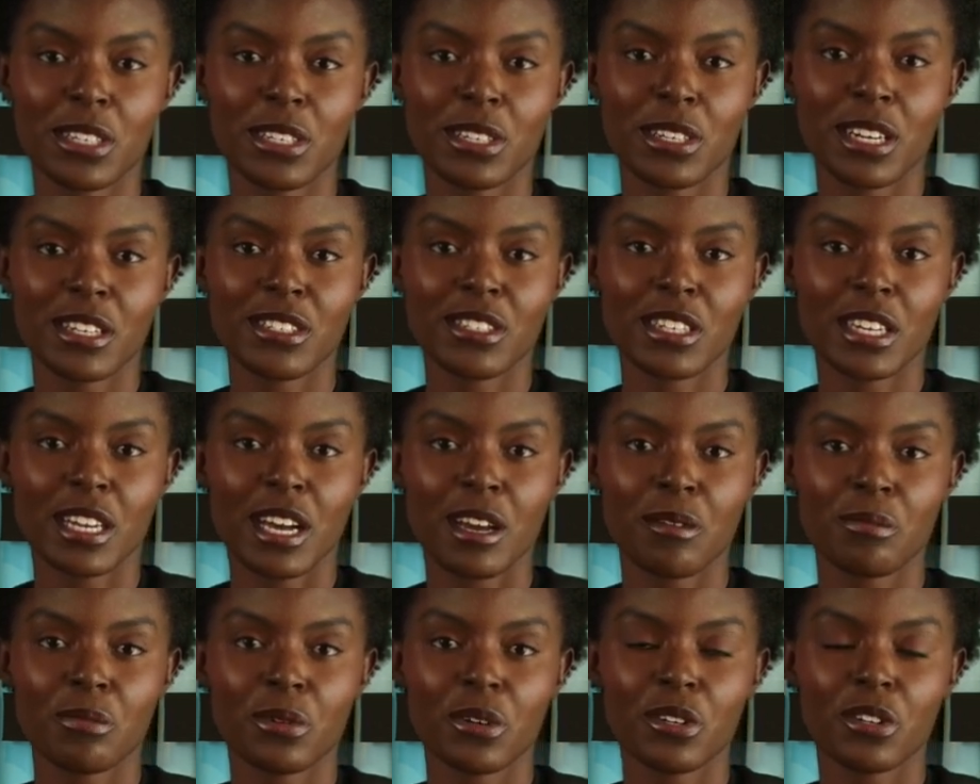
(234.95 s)
It's an
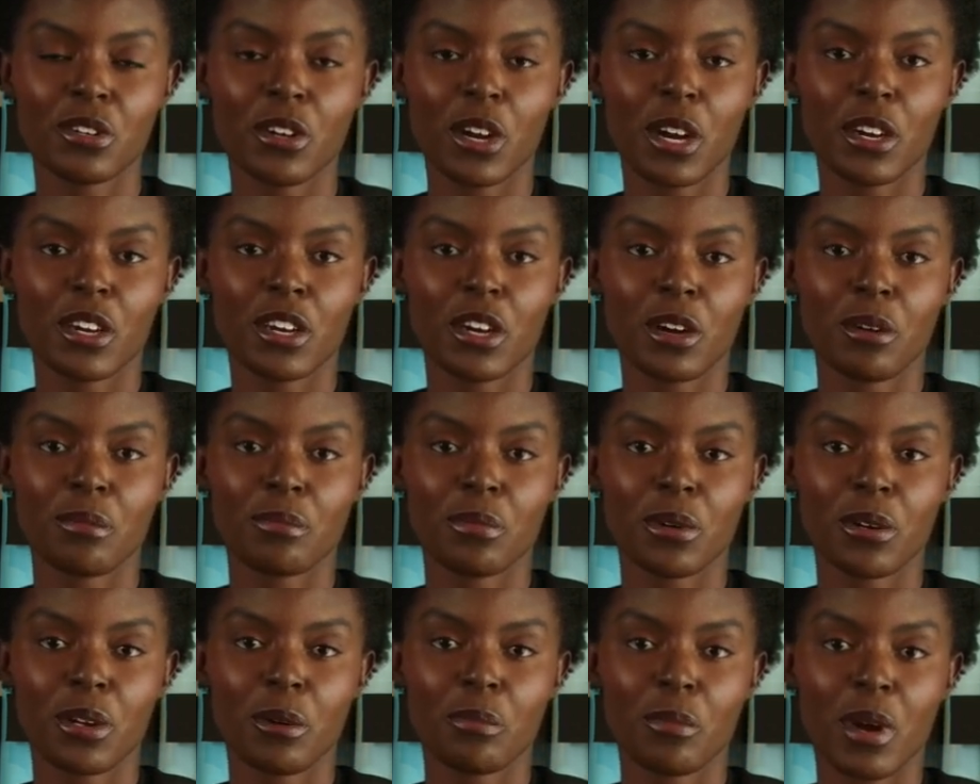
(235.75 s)
infrastructure
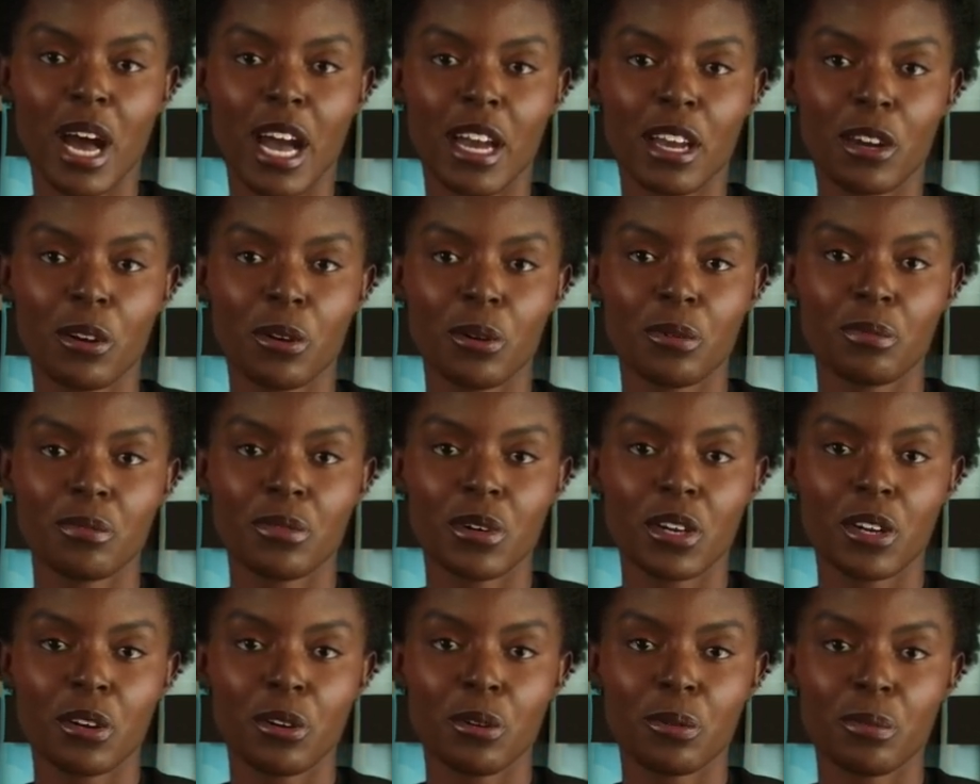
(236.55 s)
for the radical
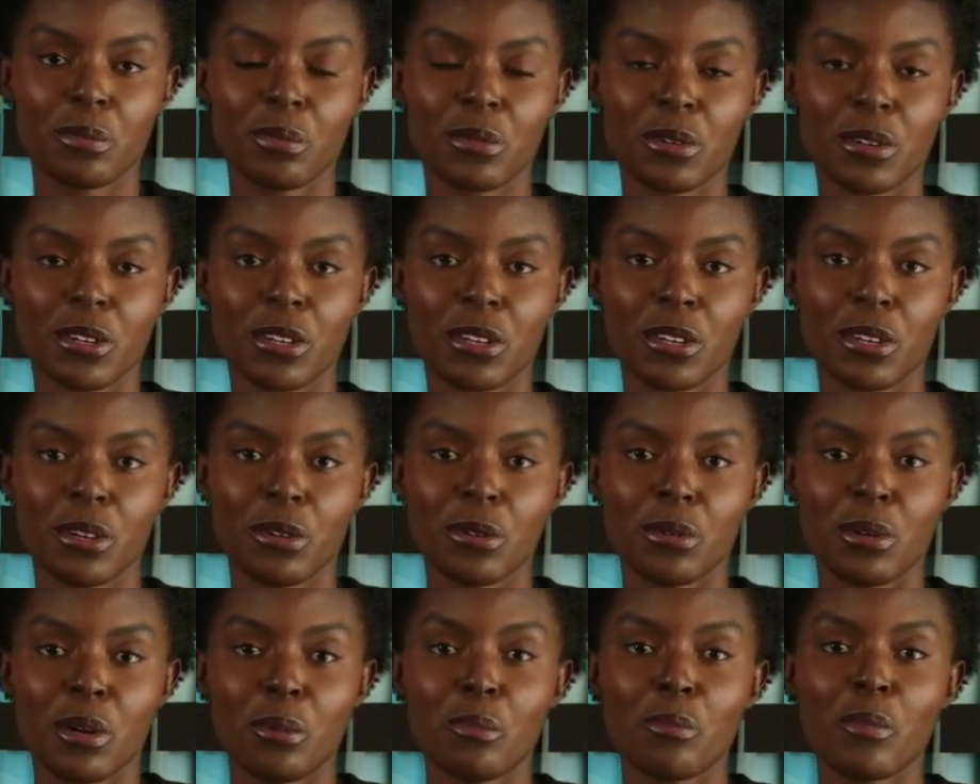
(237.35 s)
few,
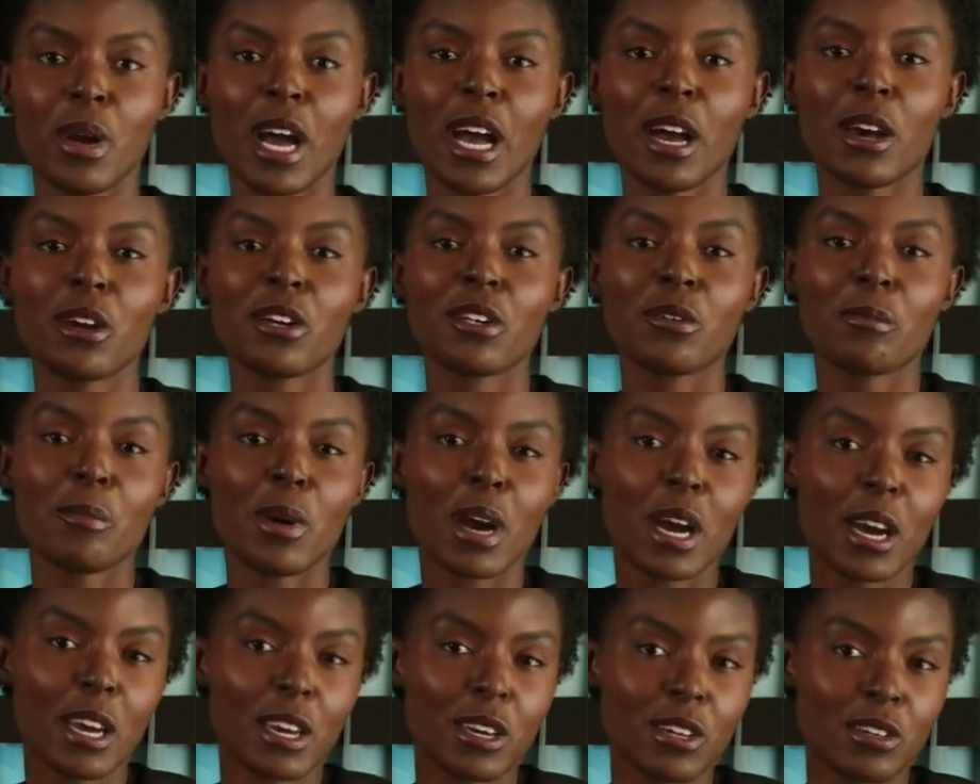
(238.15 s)
the rare
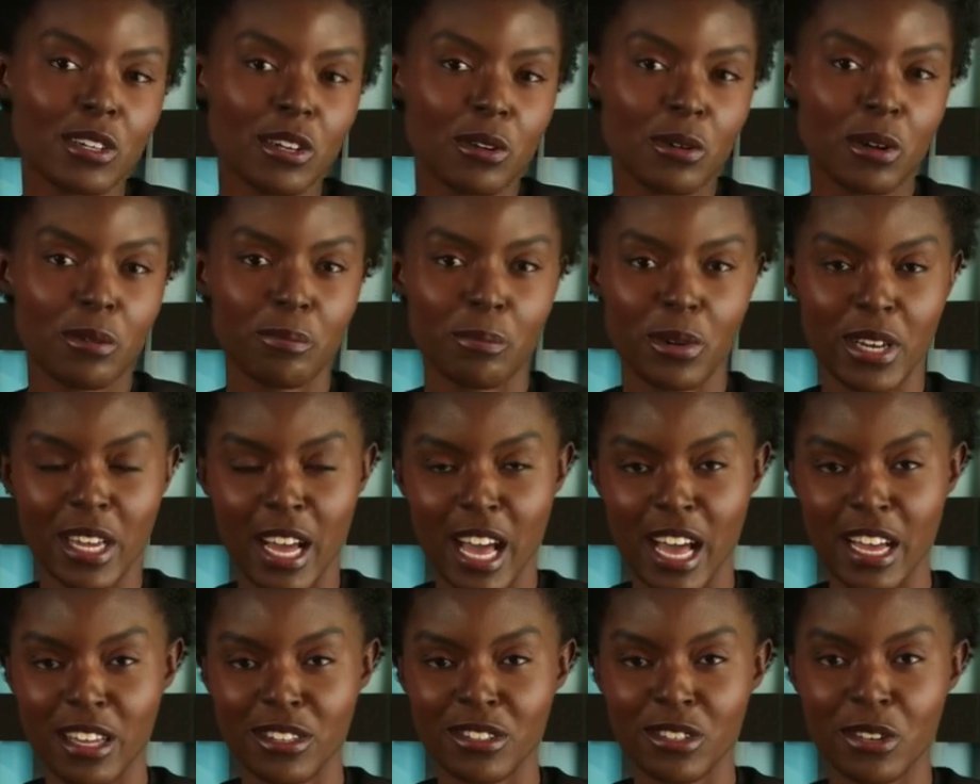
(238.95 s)
sparks who have been
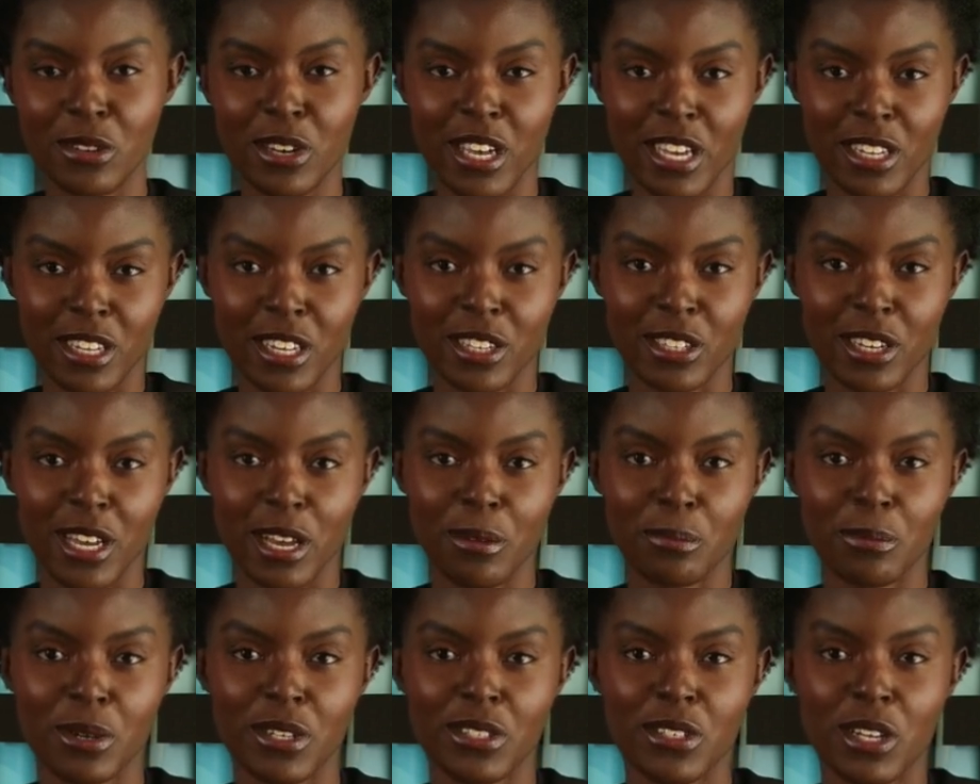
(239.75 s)
isolated
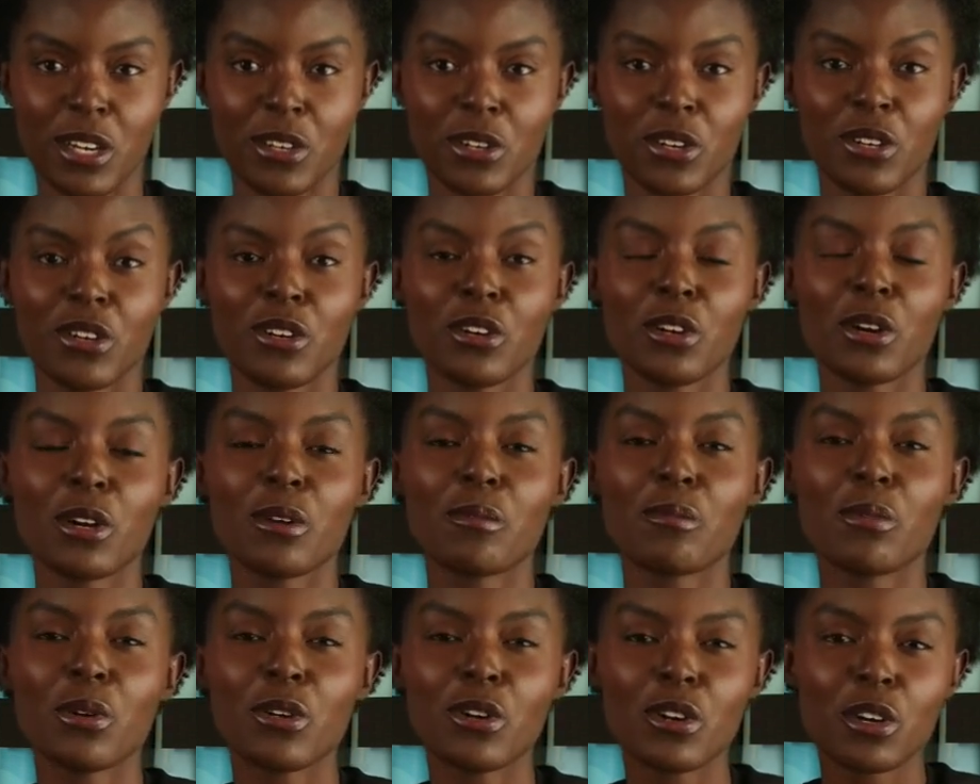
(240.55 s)
and misunderstood
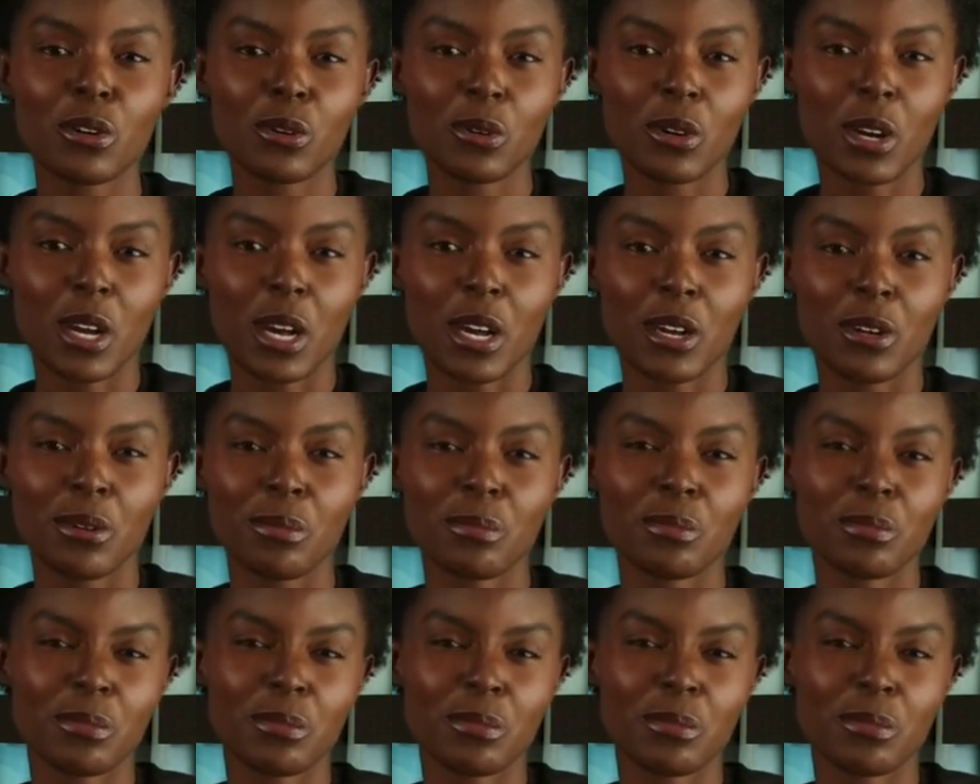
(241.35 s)
for too long.